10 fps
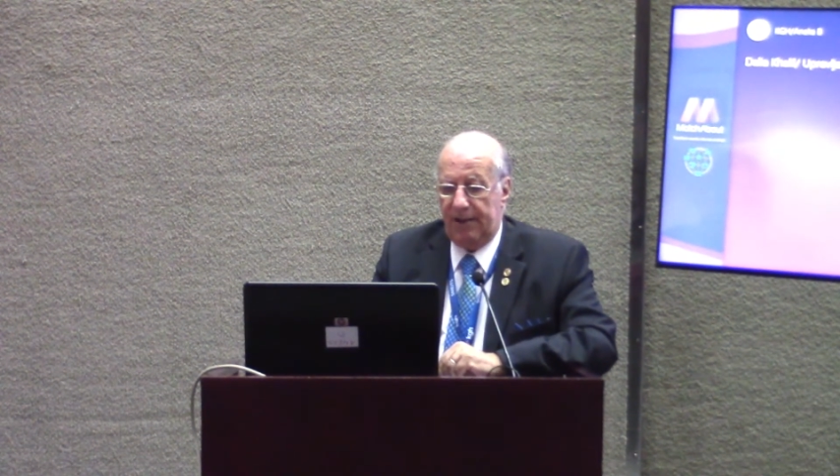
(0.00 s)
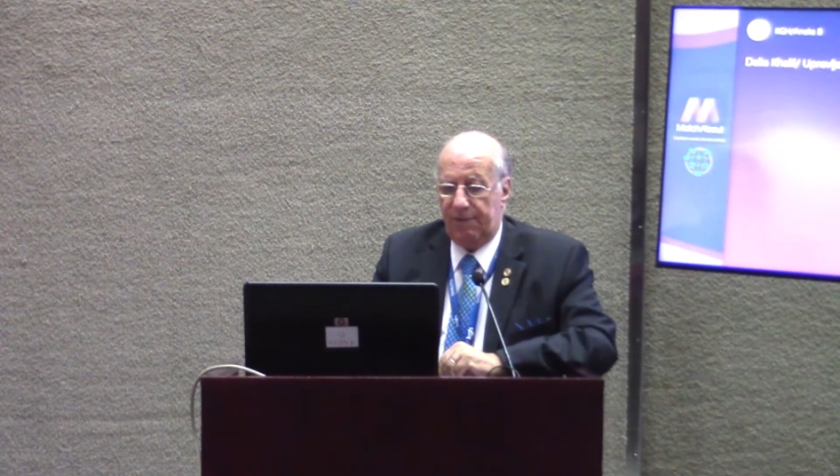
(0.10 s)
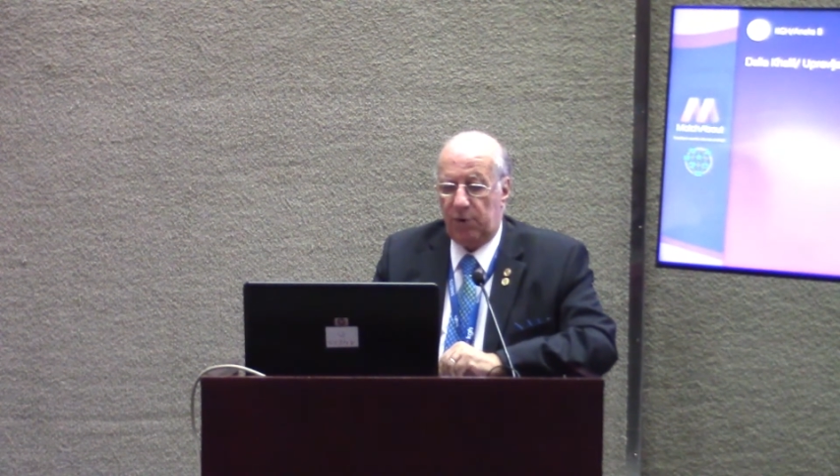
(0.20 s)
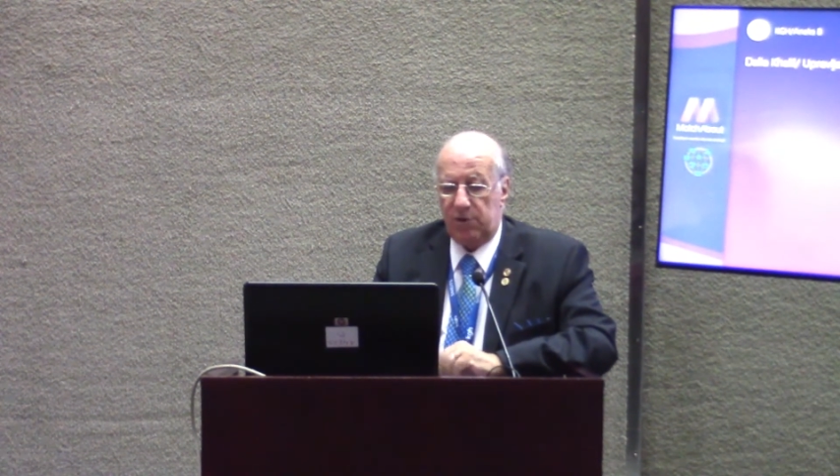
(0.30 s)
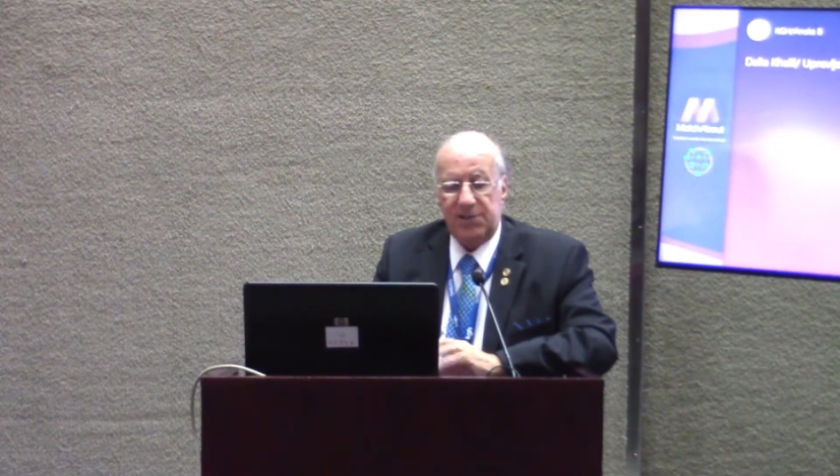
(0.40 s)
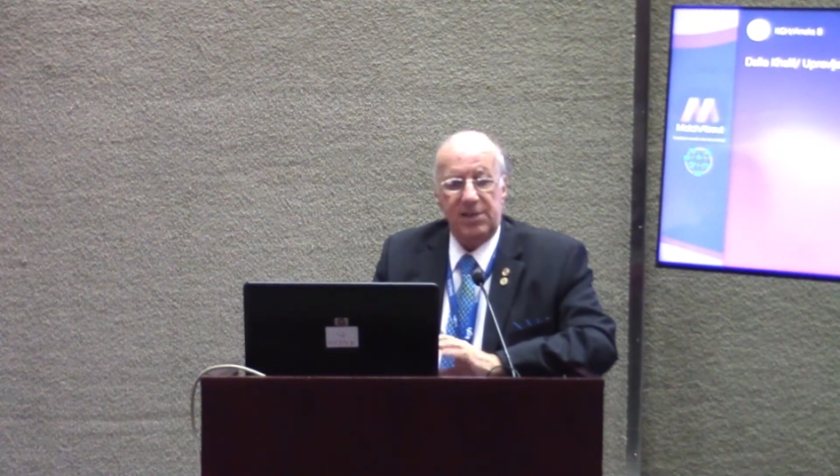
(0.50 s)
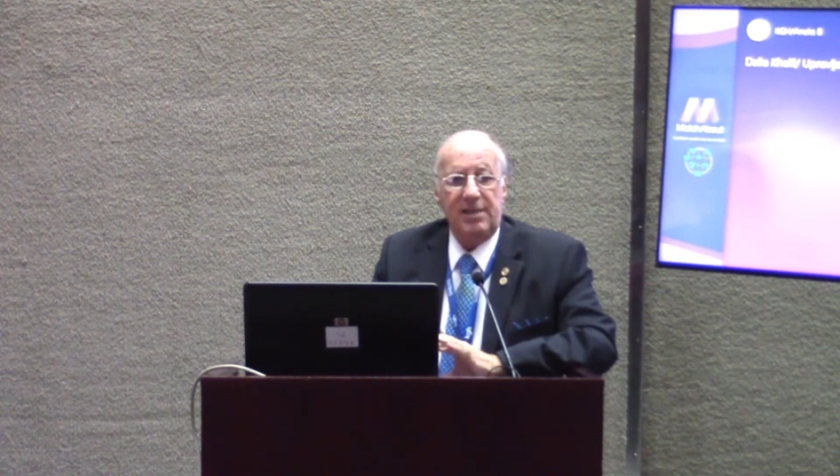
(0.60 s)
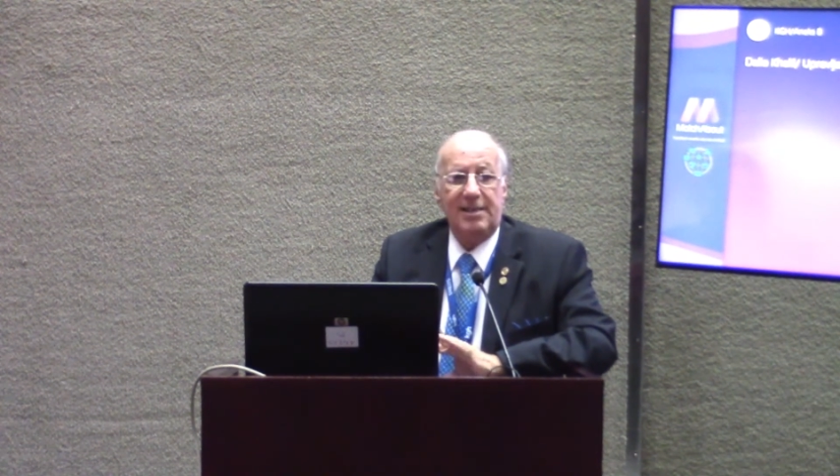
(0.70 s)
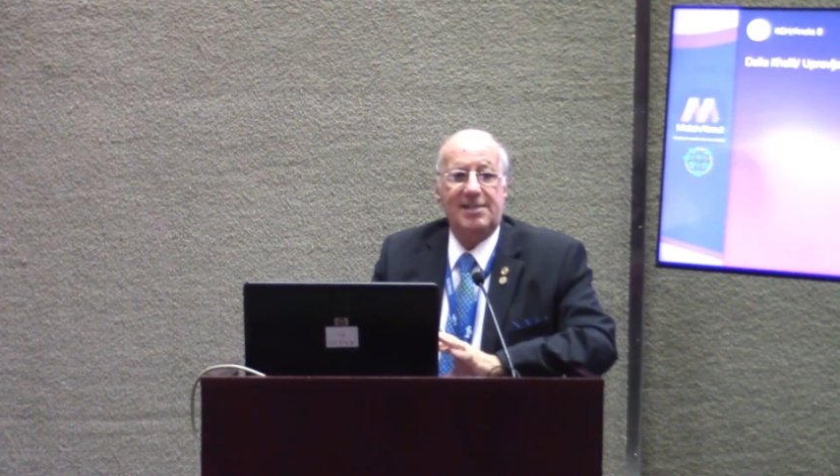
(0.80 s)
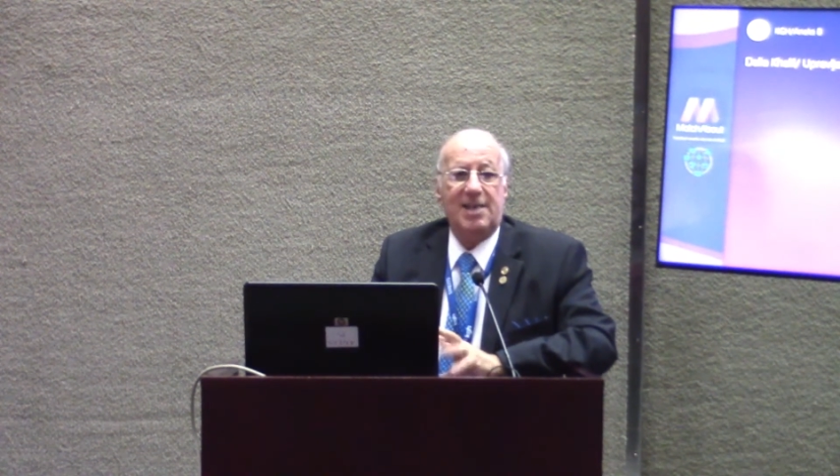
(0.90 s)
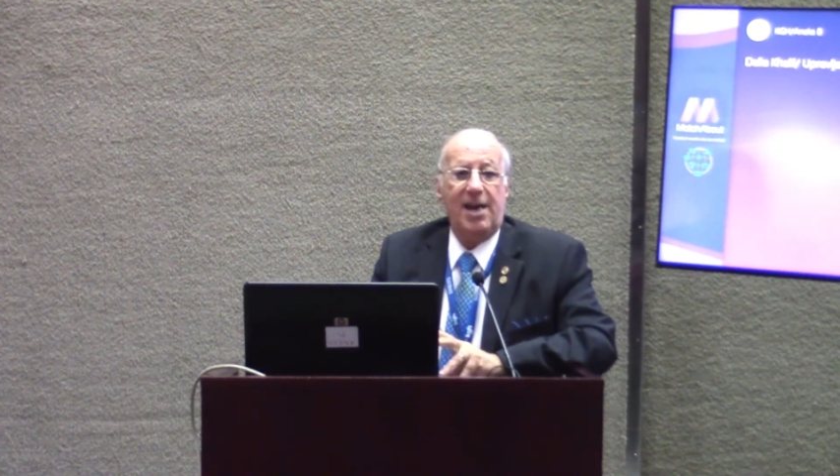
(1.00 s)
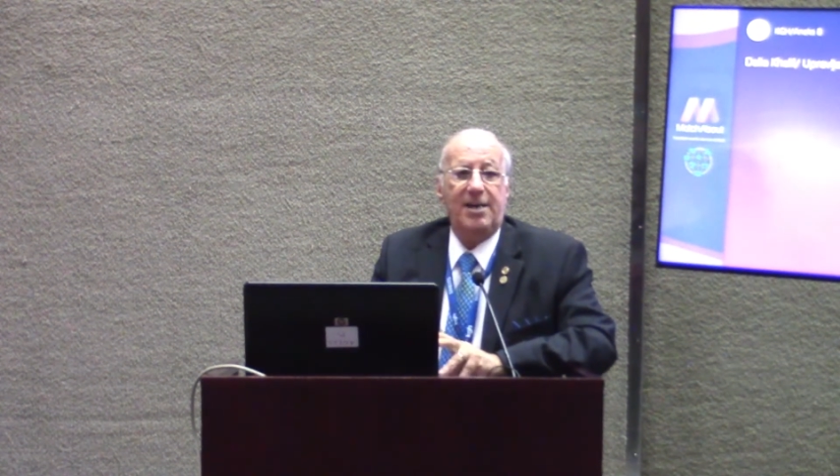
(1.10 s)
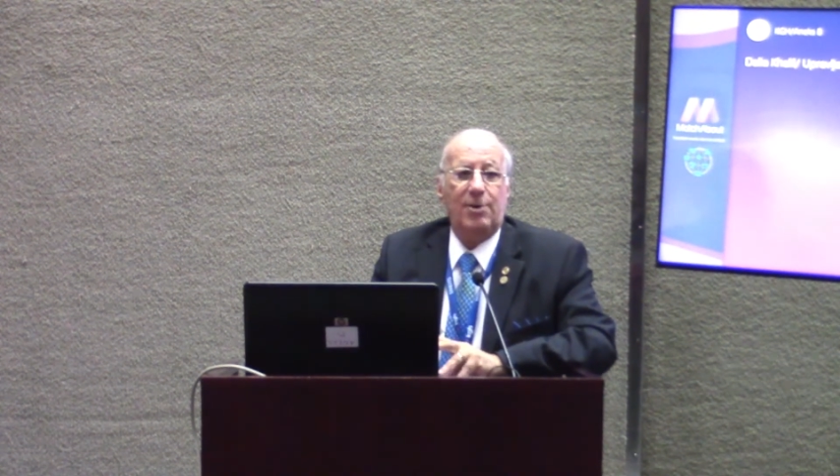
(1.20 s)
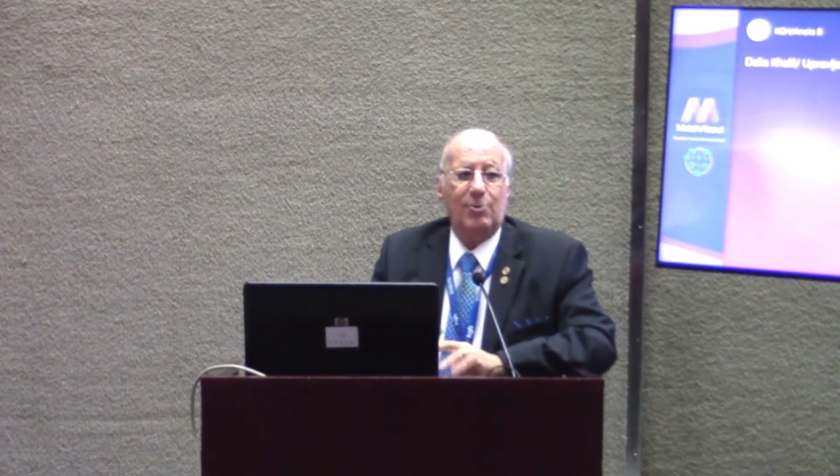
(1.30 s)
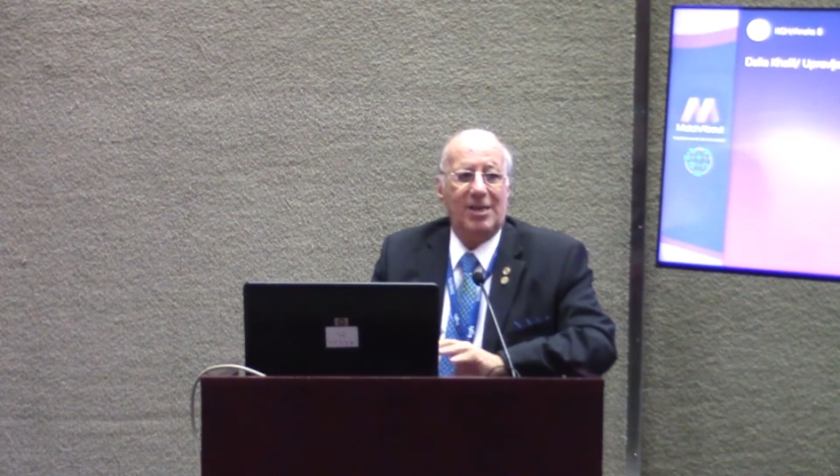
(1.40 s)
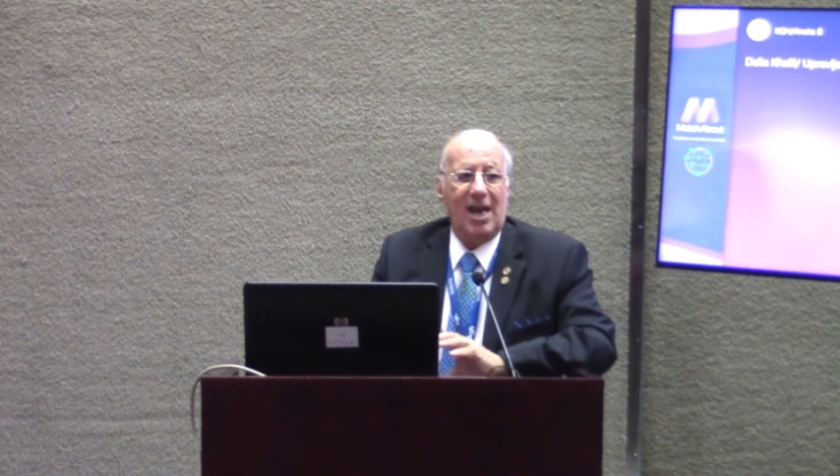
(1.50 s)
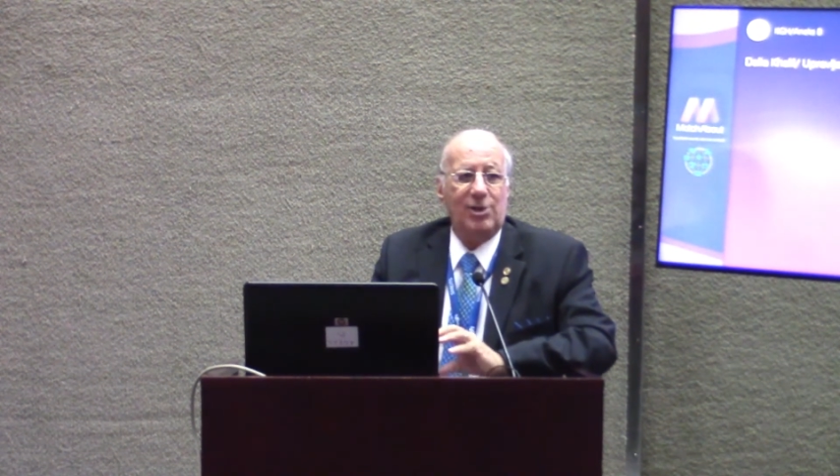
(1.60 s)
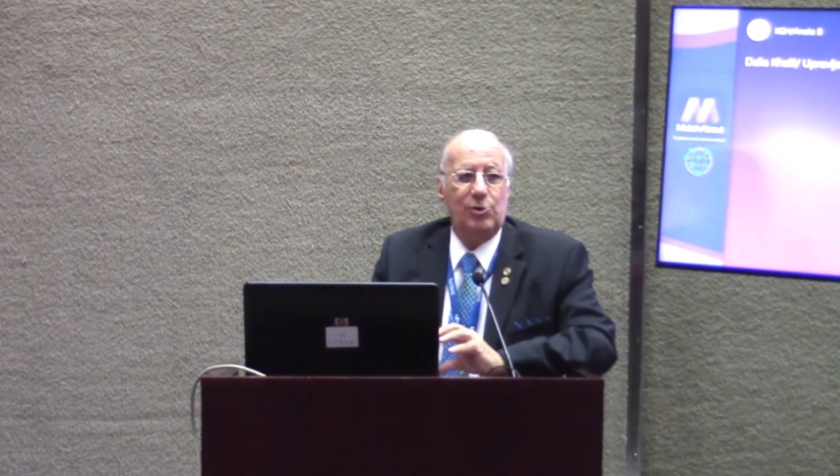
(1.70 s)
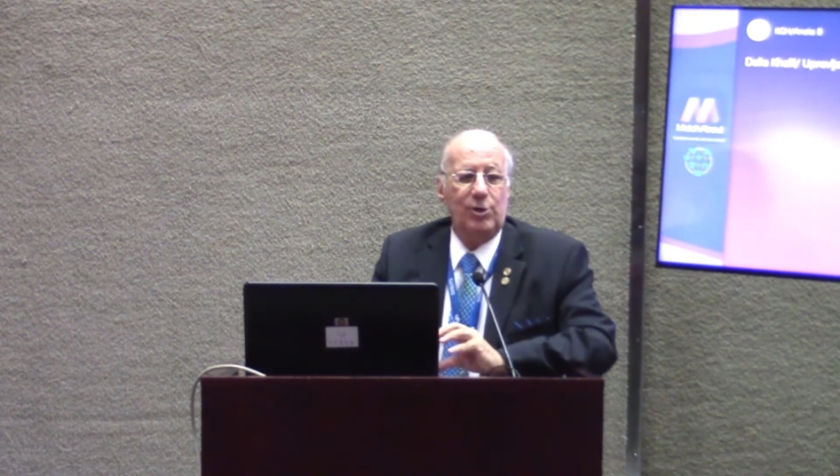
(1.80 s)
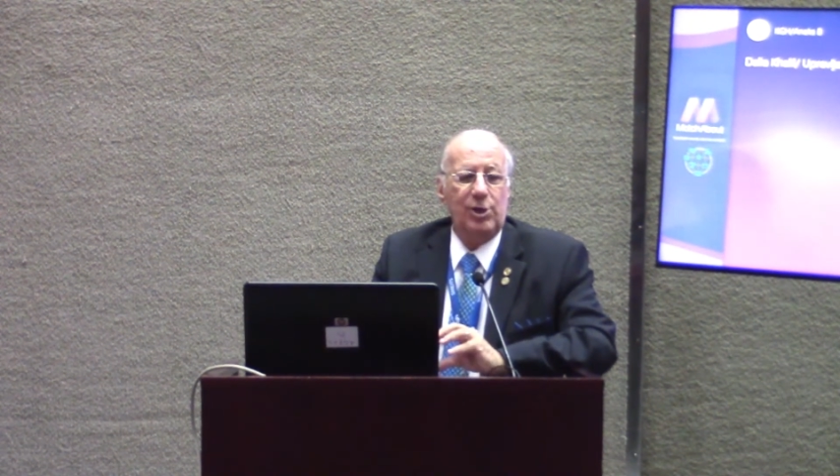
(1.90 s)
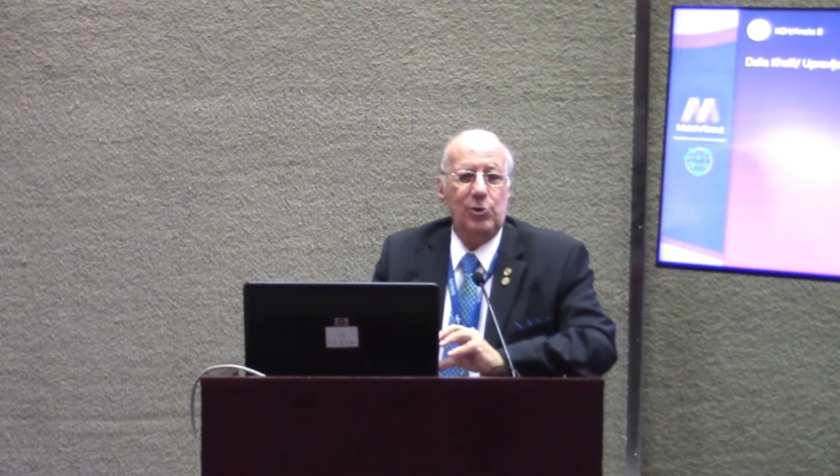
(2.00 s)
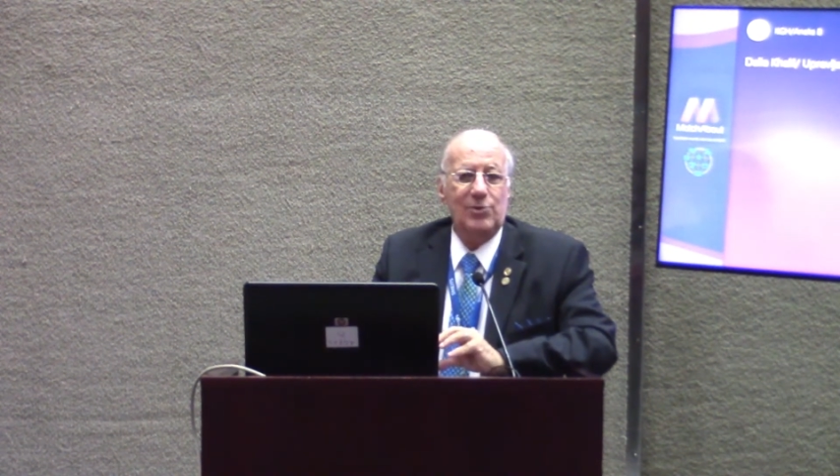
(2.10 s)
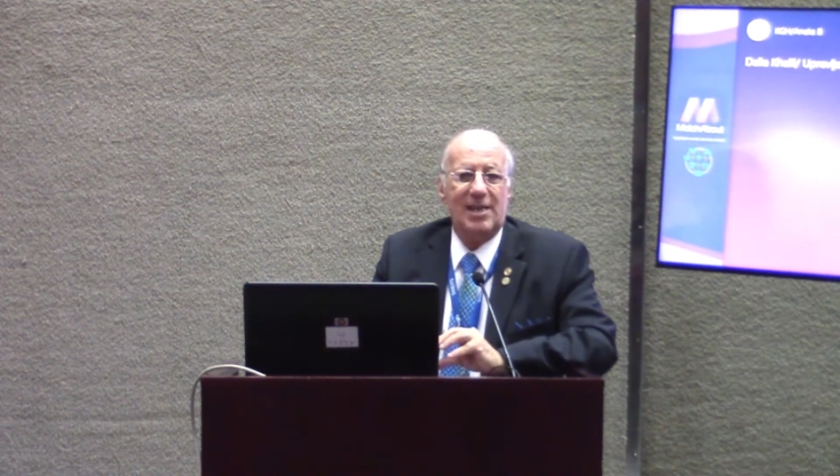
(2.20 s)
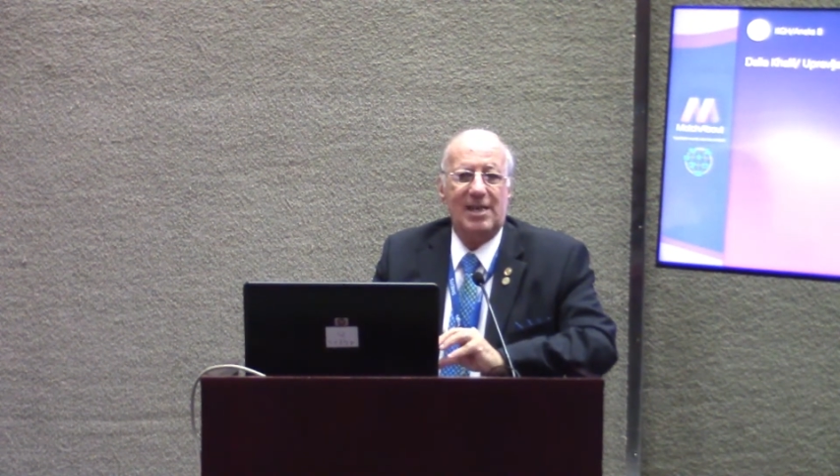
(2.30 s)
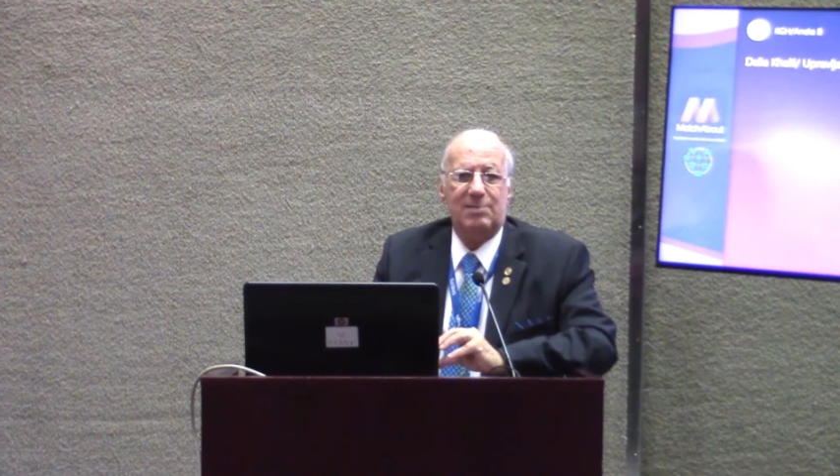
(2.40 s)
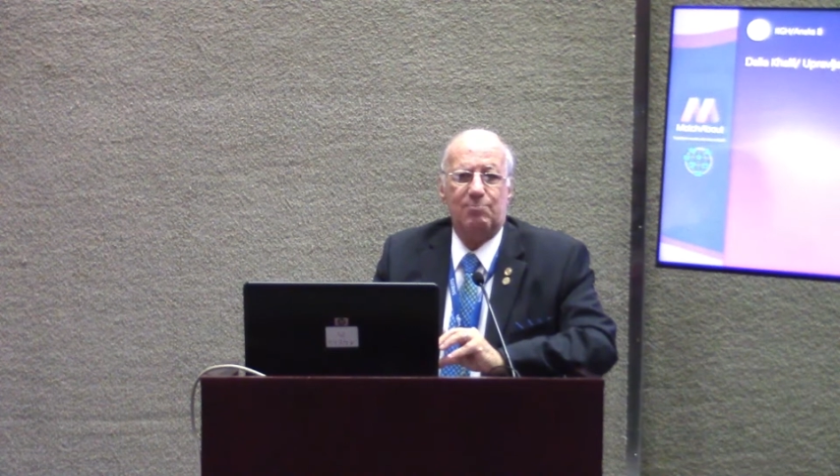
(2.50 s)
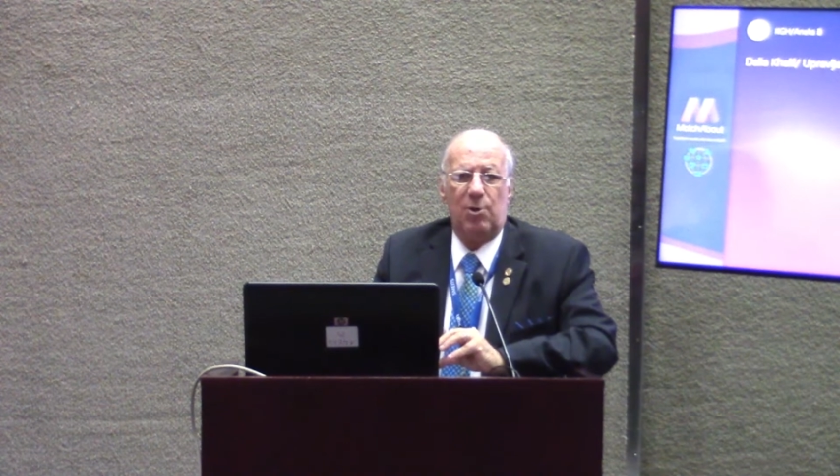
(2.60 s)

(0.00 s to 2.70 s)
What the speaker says: Of course, the designer would like to reduce as